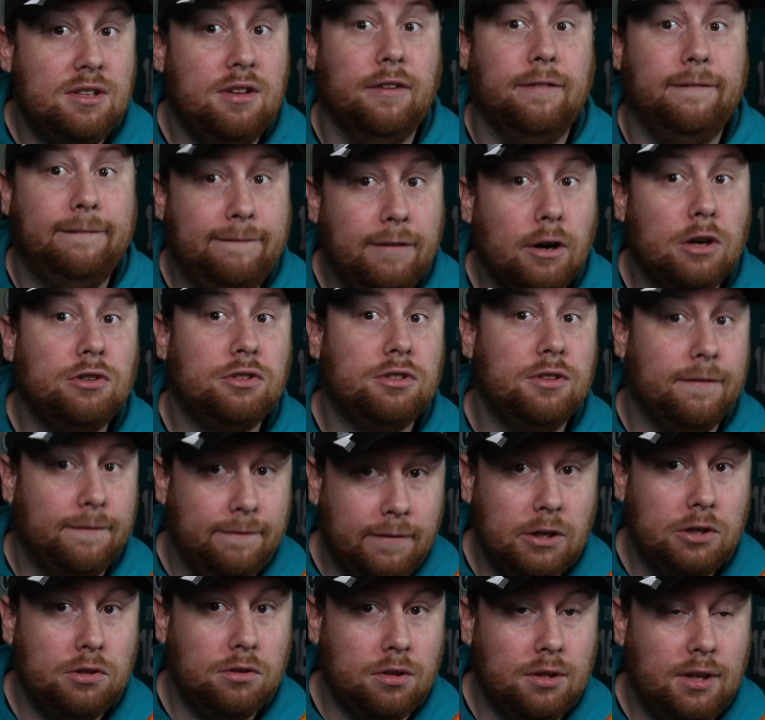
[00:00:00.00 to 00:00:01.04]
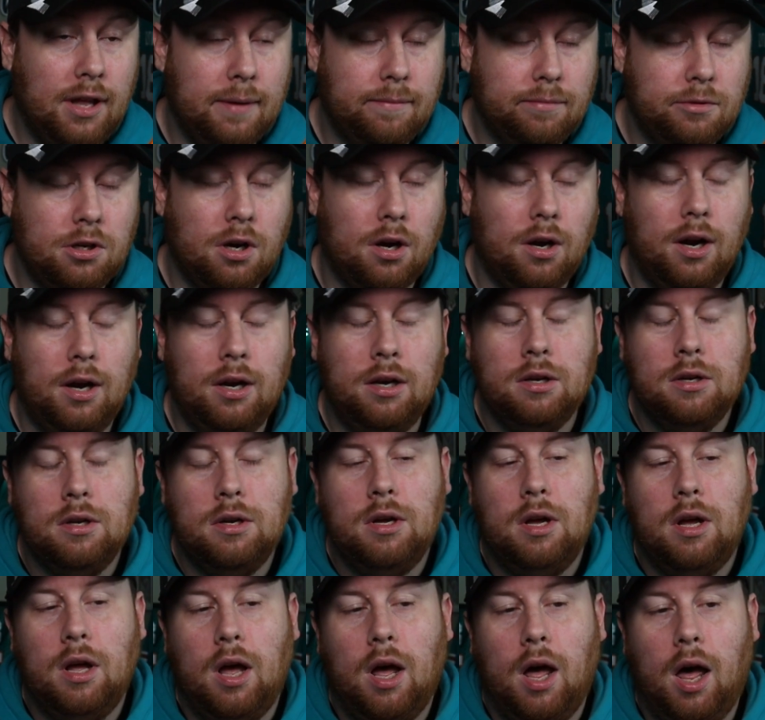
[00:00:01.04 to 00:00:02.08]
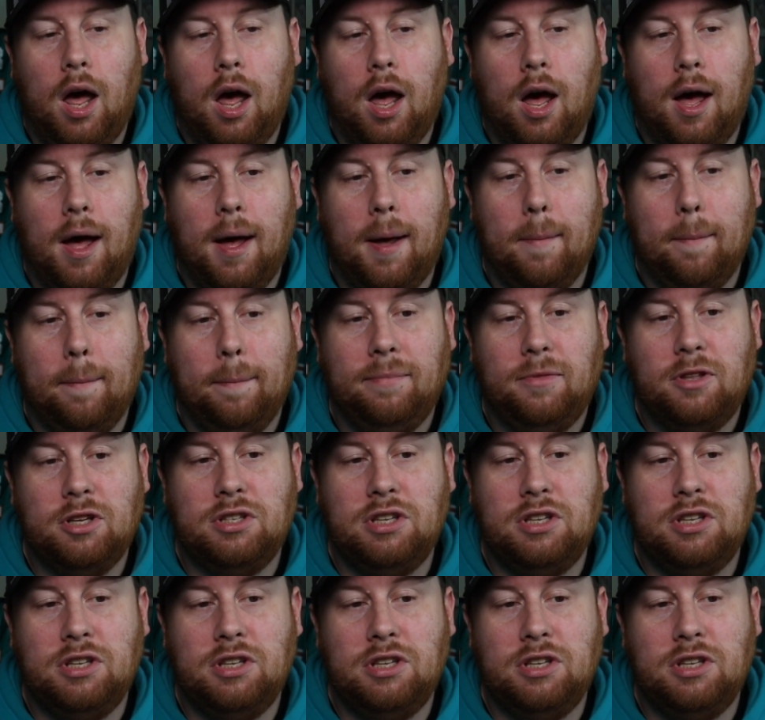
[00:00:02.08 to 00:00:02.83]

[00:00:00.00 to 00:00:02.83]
the first official depth chart to